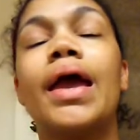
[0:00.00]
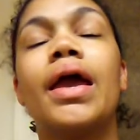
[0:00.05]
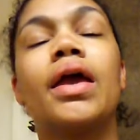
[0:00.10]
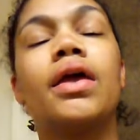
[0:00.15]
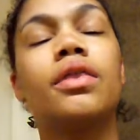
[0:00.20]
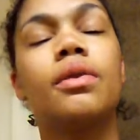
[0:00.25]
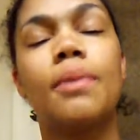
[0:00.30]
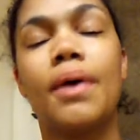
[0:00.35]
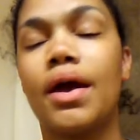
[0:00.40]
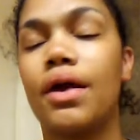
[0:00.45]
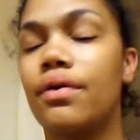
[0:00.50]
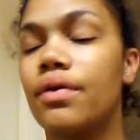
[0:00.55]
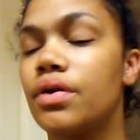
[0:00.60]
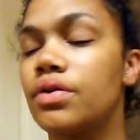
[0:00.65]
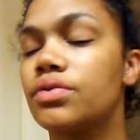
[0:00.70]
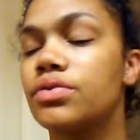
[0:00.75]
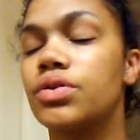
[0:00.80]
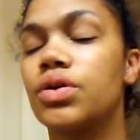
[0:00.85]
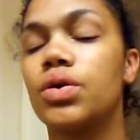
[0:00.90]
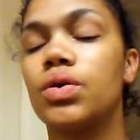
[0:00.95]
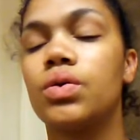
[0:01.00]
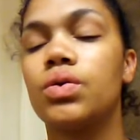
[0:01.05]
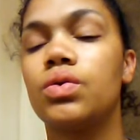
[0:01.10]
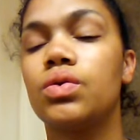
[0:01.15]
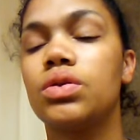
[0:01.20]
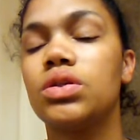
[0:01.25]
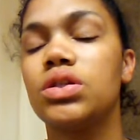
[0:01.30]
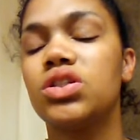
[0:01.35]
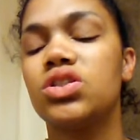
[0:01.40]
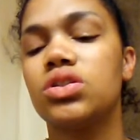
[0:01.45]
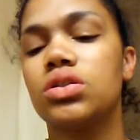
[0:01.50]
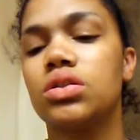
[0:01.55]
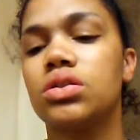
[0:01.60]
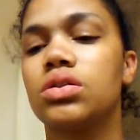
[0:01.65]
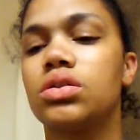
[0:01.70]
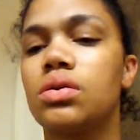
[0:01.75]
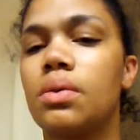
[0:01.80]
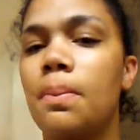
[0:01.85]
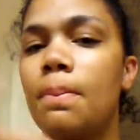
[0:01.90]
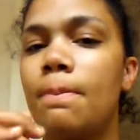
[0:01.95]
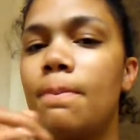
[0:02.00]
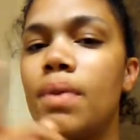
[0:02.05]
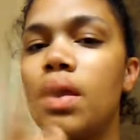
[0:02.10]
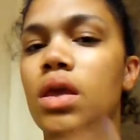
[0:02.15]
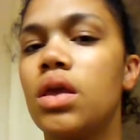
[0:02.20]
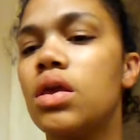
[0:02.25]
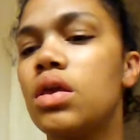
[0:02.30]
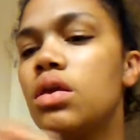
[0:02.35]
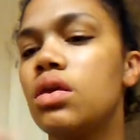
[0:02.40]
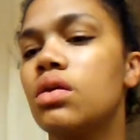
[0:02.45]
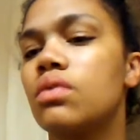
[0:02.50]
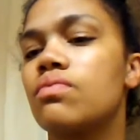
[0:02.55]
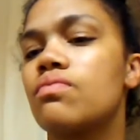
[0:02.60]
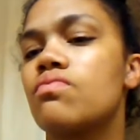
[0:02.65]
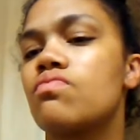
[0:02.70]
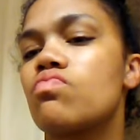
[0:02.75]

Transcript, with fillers: in the background, so it's just me